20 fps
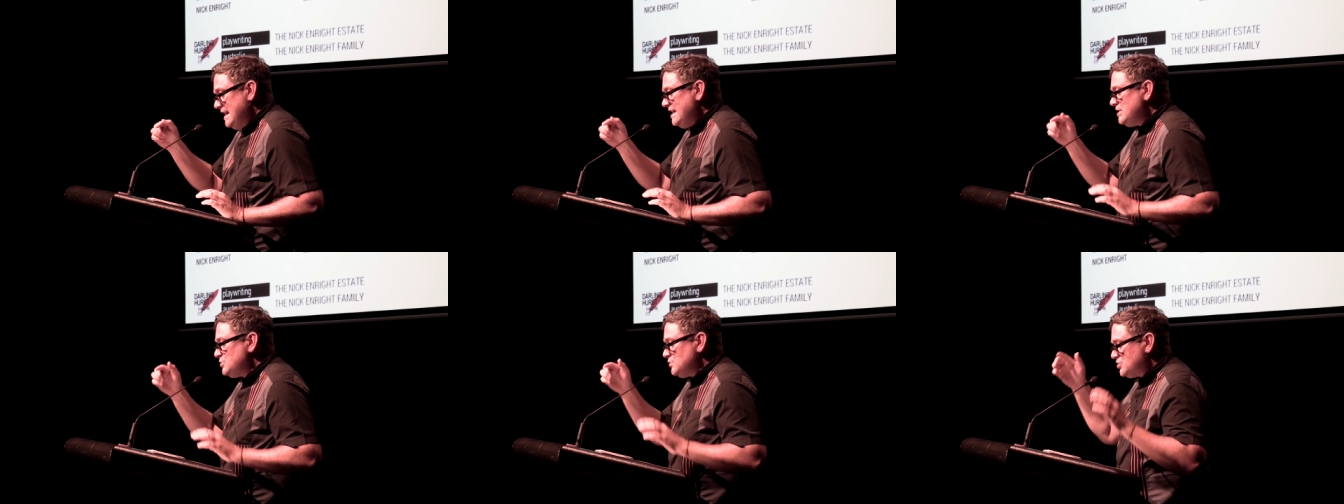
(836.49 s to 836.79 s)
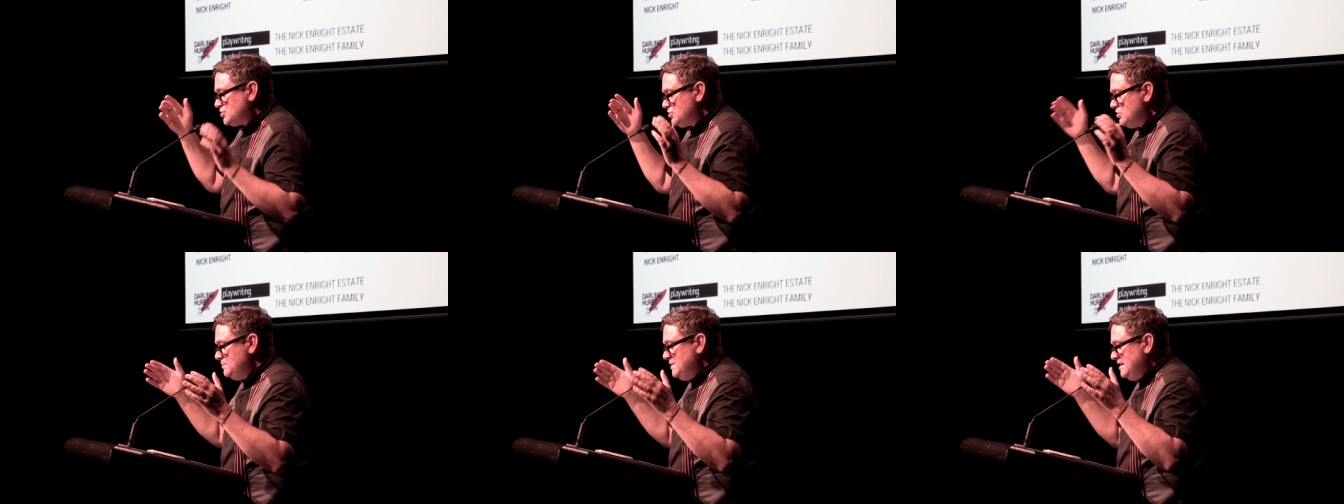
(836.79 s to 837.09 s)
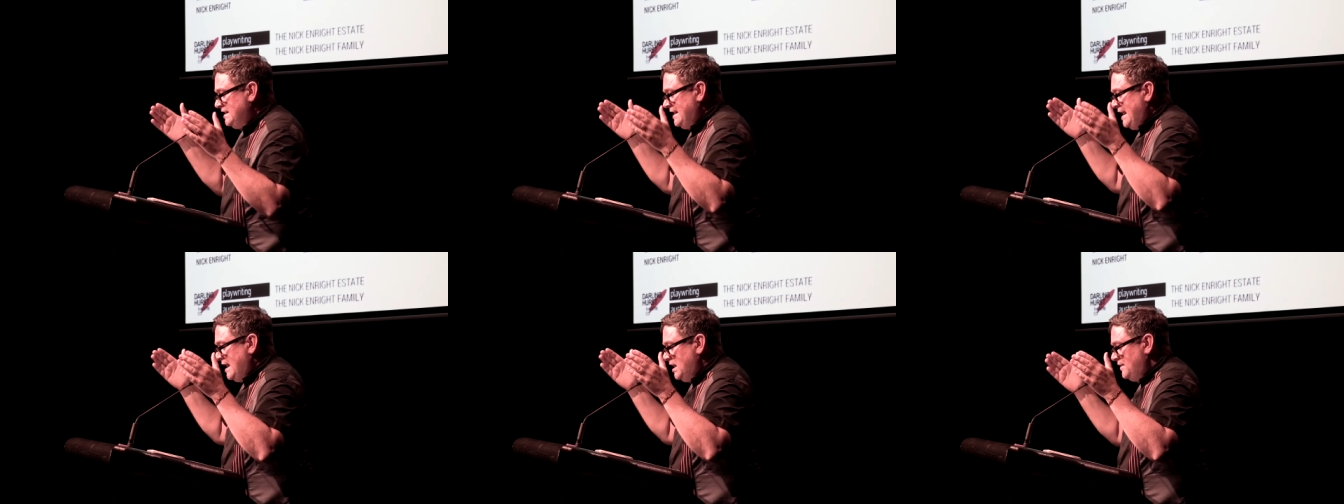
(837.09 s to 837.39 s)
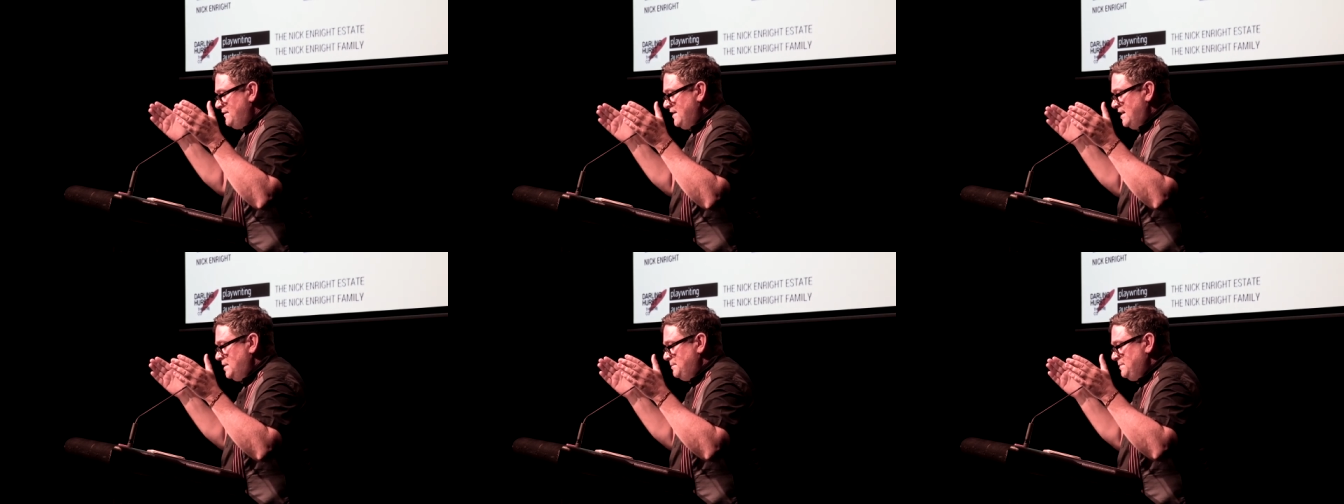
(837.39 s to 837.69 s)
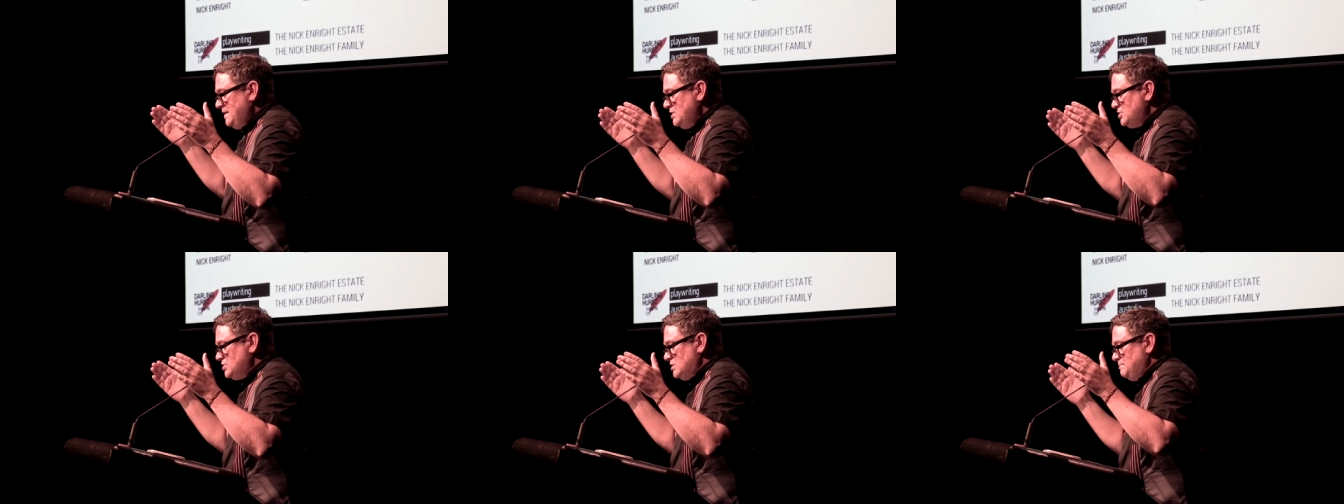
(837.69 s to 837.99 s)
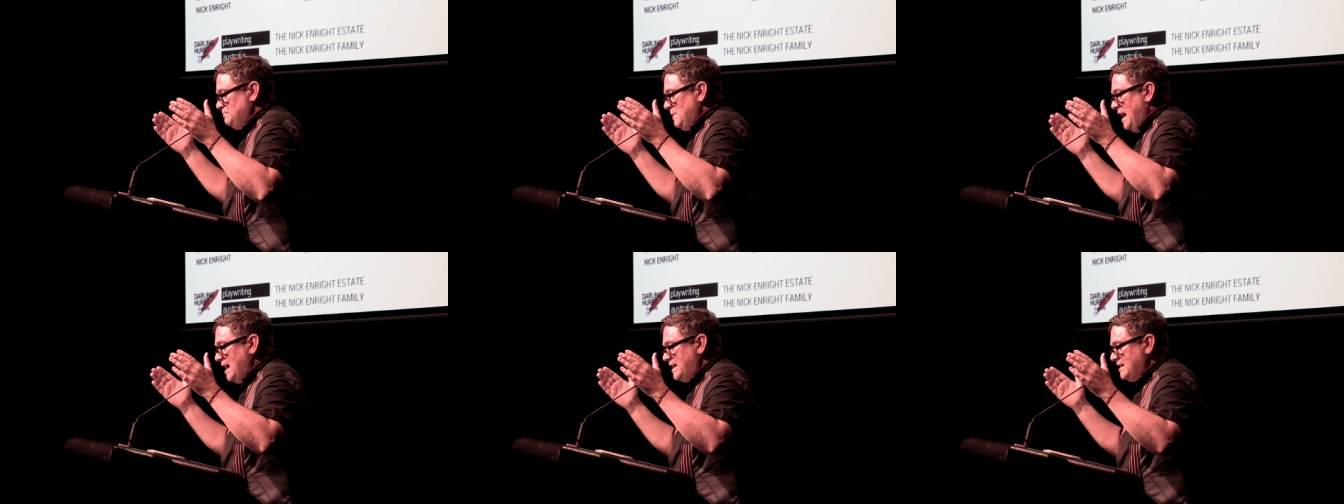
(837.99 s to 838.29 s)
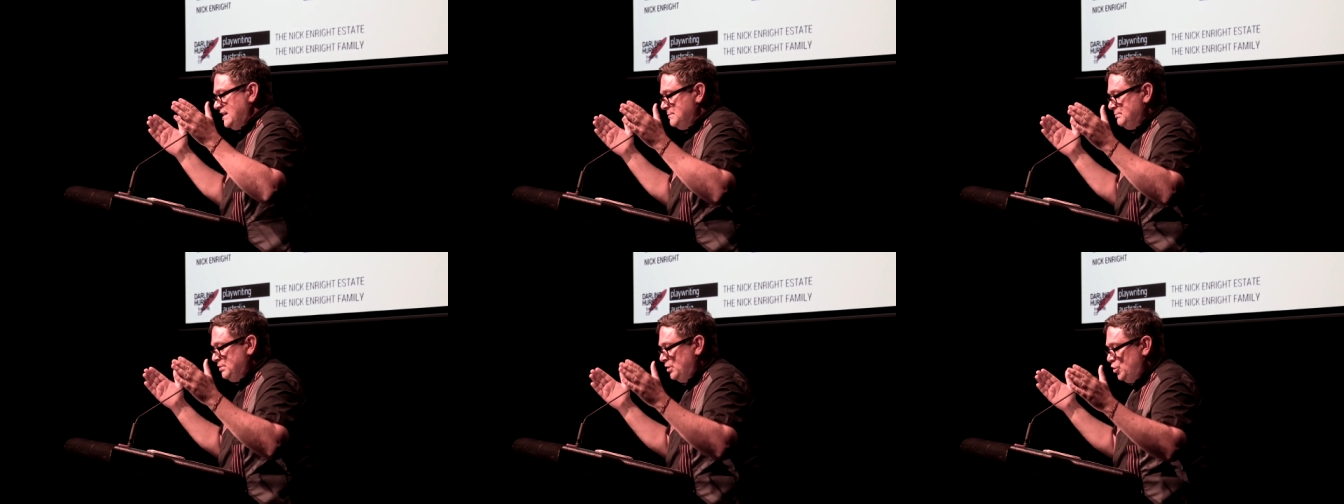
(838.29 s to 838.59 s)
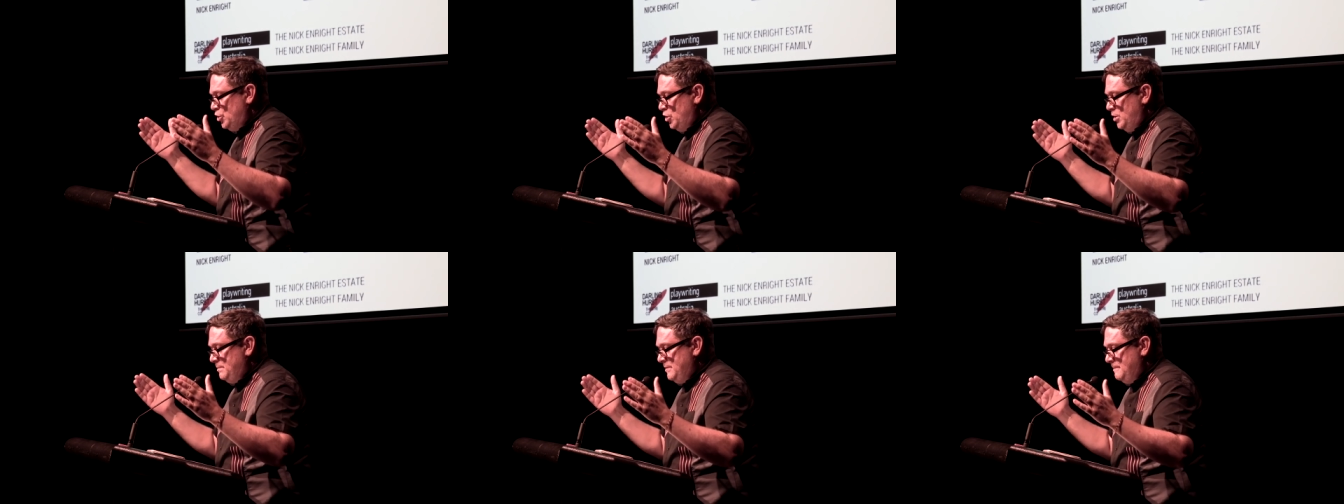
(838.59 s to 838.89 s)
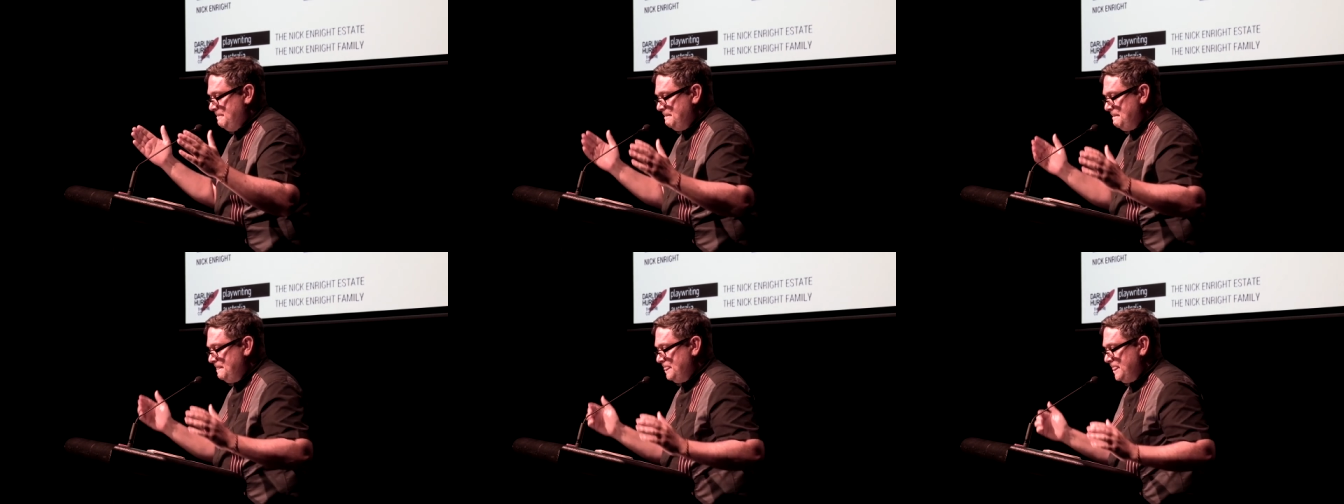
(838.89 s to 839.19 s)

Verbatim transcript: into a two minute elevator pitch and marketing blurb.